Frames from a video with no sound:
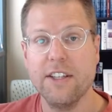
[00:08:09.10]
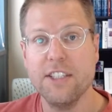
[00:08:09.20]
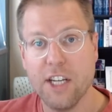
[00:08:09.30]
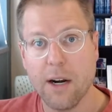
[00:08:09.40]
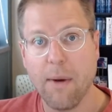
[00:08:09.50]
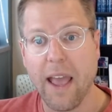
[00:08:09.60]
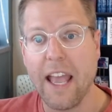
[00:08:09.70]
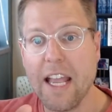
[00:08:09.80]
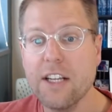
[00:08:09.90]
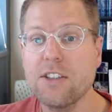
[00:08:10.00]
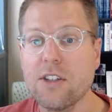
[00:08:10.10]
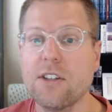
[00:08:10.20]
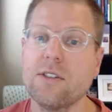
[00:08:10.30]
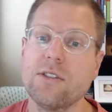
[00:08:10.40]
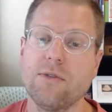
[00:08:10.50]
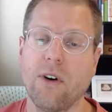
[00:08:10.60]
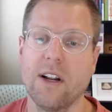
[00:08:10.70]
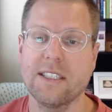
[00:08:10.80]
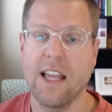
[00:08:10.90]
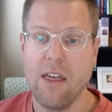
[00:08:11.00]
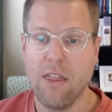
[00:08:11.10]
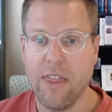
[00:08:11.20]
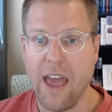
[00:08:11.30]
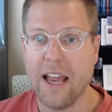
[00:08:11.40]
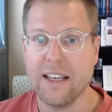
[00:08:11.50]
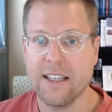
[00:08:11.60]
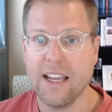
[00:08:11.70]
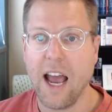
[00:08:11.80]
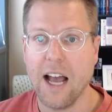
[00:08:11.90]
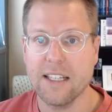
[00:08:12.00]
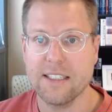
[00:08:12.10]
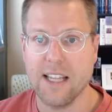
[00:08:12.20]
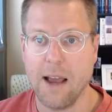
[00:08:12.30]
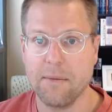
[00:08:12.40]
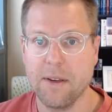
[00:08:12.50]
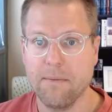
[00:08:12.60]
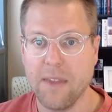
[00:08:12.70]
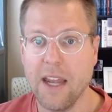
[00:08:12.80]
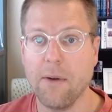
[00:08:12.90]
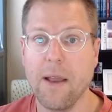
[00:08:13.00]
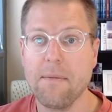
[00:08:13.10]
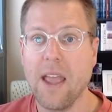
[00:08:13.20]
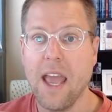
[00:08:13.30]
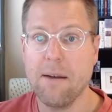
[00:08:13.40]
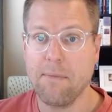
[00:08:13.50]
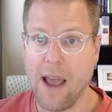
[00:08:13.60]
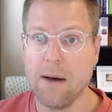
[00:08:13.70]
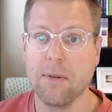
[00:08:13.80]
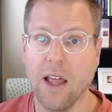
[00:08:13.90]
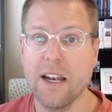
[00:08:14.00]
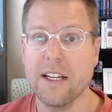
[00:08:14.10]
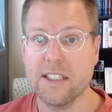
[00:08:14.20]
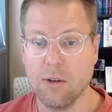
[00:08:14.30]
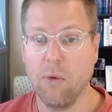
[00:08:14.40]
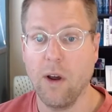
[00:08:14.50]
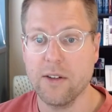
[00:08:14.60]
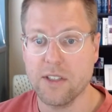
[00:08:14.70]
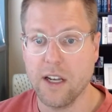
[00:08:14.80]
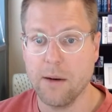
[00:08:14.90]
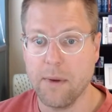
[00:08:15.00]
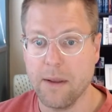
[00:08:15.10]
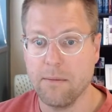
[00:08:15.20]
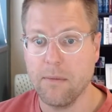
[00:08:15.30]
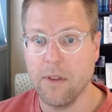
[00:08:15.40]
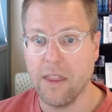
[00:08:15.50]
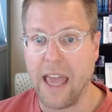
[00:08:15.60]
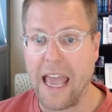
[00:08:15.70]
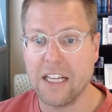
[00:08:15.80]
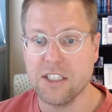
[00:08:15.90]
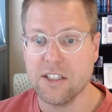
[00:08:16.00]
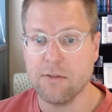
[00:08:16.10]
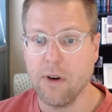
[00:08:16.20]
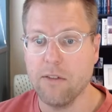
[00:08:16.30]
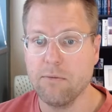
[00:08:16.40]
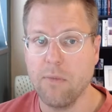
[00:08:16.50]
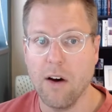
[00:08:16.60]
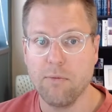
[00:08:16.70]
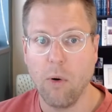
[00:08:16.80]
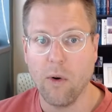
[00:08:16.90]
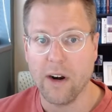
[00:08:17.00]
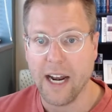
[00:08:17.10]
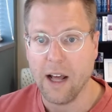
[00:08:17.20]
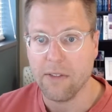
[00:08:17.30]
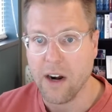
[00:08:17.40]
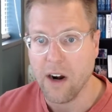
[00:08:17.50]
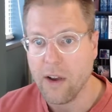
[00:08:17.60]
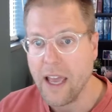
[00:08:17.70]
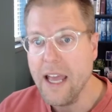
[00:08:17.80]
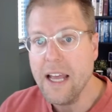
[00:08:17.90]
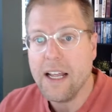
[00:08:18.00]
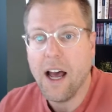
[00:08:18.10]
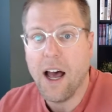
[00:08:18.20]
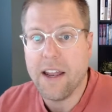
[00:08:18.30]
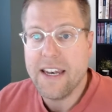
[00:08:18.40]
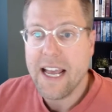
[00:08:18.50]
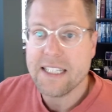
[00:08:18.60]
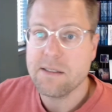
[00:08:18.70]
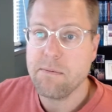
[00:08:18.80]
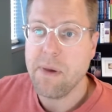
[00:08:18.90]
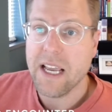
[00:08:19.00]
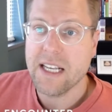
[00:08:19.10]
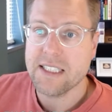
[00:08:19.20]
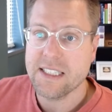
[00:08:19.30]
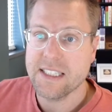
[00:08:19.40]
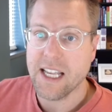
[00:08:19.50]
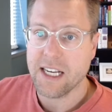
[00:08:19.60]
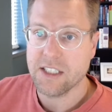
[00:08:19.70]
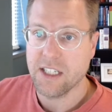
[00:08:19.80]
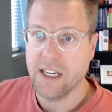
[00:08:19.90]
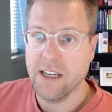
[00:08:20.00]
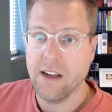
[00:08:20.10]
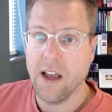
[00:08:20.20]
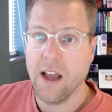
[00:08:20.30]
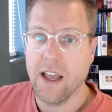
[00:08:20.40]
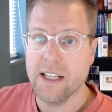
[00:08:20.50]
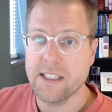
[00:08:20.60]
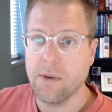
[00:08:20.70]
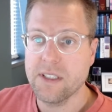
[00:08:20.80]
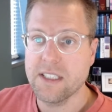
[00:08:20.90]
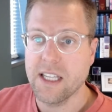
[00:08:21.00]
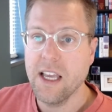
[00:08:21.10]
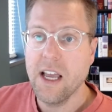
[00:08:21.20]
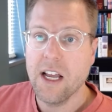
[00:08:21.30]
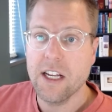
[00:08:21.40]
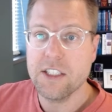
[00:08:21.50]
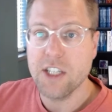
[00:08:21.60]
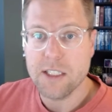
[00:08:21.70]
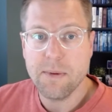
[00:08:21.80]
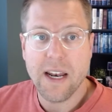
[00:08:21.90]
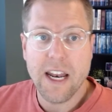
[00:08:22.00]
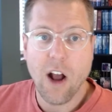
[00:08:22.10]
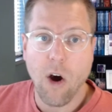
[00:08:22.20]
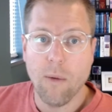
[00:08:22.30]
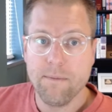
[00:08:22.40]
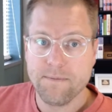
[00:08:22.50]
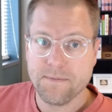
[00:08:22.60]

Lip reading: Jeremiah introduced for us that concept. Anyway, and Babylon is the one who's going to be the agent of pouring it out there. Okay, next big section is that we see judgment and hope